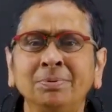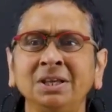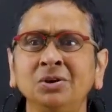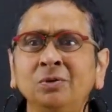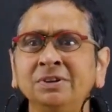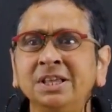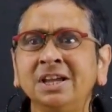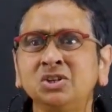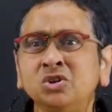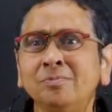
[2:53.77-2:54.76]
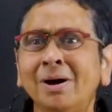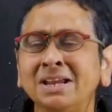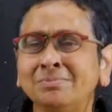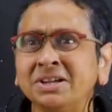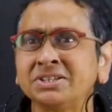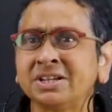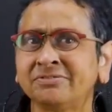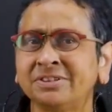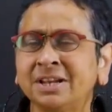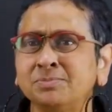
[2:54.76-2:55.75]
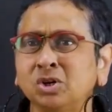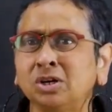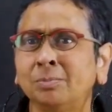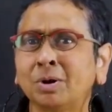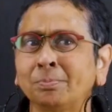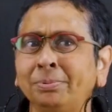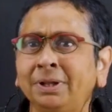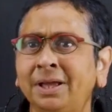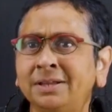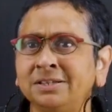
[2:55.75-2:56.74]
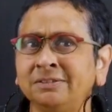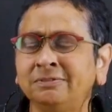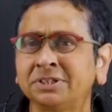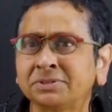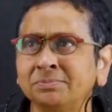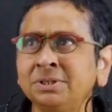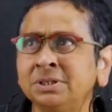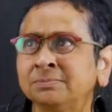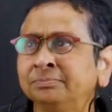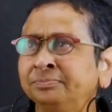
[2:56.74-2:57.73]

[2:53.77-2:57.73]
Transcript: P over there to remind myself that I'm talking about planned investment.